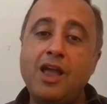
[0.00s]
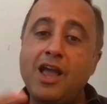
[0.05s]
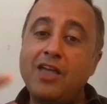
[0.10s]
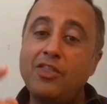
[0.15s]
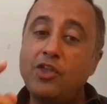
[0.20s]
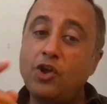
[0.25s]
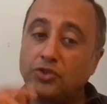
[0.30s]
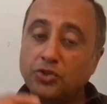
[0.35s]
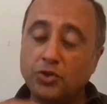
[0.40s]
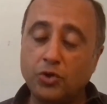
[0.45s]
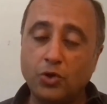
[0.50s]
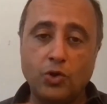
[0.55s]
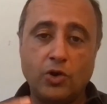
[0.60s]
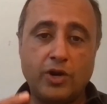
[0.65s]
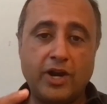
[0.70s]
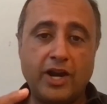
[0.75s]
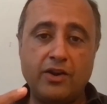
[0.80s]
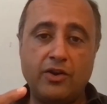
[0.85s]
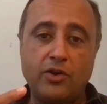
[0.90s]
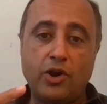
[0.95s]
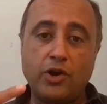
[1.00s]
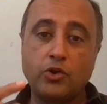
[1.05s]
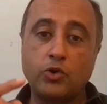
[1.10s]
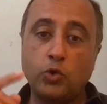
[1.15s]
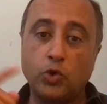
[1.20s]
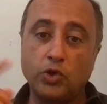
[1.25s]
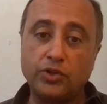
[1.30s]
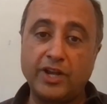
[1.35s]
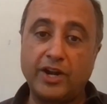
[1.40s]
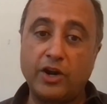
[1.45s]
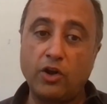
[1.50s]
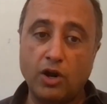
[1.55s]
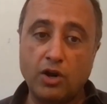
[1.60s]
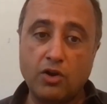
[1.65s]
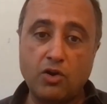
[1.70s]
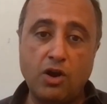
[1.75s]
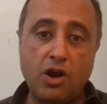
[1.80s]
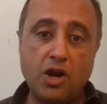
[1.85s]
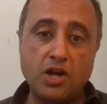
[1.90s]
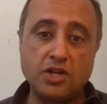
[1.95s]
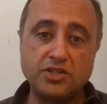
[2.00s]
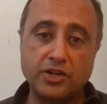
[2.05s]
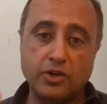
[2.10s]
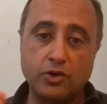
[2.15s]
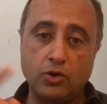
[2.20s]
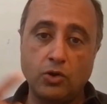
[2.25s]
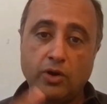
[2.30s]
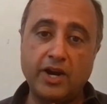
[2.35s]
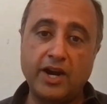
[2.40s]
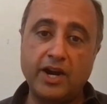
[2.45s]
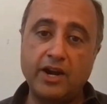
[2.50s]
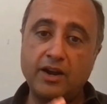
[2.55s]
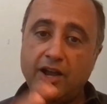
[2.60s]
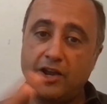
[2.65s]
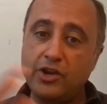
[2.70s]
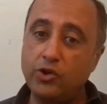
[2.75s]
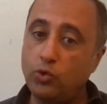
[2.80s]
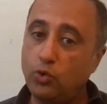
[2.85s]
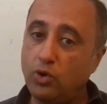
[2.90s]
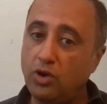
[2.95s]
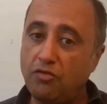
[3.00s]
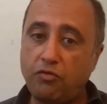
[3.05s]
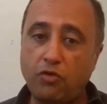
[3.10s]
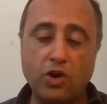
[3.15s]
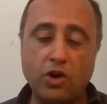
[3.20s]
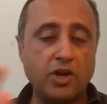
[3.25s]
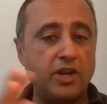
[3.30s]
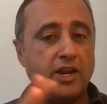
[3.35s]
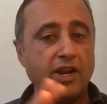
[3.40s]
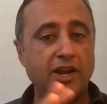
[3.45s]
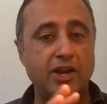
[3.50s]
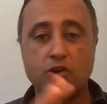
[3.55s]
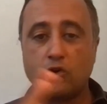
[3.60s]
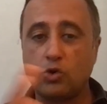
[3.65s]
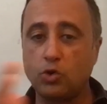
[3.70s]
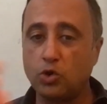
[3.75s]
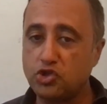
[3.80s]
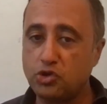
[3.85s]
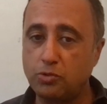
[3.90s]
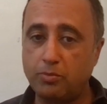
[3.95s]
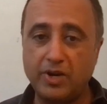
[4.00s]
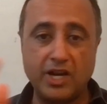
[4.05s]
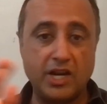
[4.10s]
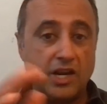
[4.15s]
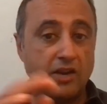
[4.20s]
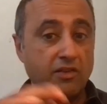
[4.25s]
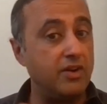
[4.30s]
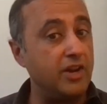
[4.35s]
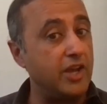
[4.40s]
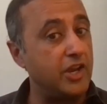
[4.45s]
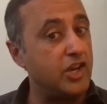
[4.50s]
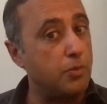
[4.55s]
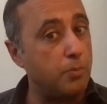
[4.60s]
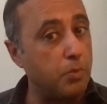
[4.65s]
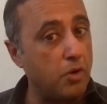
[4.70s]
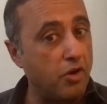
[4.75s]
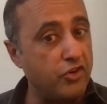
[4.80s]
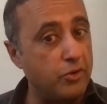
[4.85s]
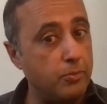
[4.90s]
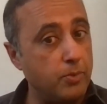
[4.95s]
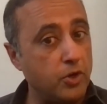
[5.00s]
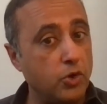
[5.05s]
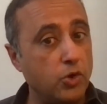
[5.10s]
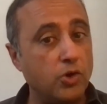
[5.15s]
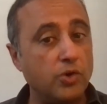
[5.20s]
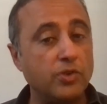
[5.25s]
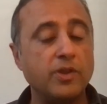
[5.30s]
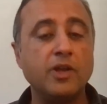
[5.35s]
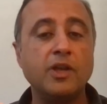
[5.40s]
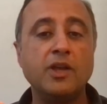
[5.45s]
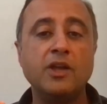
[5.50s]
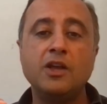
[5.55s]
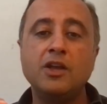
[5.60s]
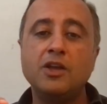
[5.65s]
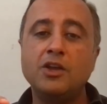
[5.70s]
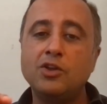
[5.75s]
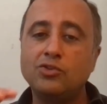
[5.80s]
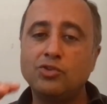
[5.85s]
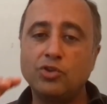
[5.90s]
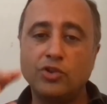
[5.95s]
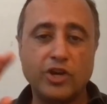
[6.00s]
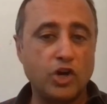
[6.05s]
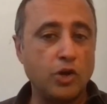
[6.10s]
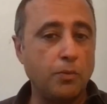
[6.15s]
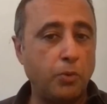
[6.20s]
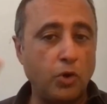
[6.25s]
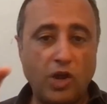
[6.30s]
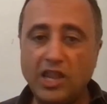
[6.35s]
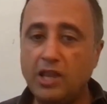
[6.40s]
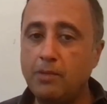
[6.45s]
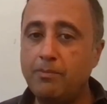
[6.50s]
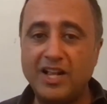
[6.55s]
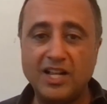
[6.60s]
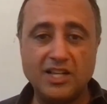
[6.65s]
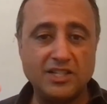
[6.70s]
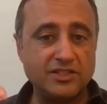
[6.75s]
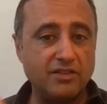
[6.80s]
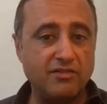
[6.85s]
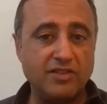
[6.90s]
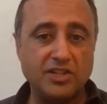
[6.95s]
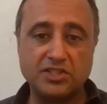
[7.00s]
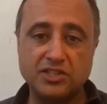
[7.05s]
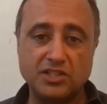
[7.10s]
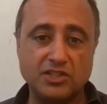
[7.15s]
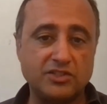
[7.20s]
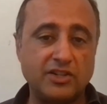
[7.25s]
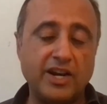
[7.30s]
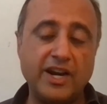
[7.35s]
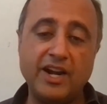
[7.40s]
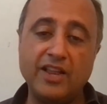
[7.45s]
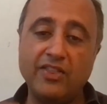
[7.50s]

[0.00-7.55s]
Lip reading: And they're also going to look at not growth at all costs. They're going to look at, are you rule of 40? Are you close to break even? Are you profitable growth? So they're going to put all the bells and whistles, right?